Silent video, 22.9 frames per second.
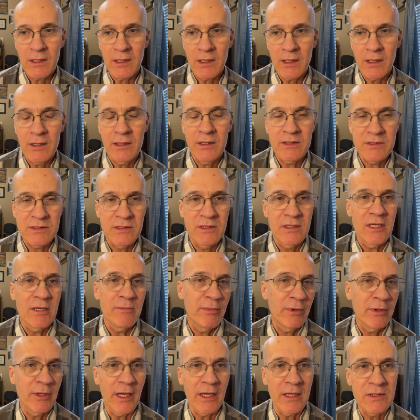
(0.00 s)
it is the
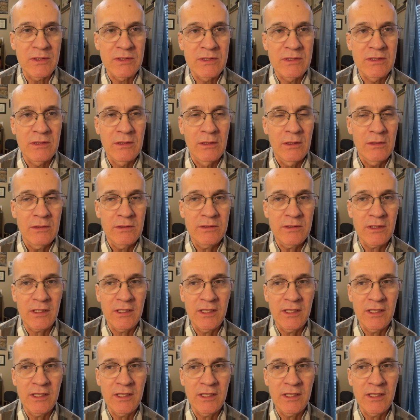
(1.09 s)
place to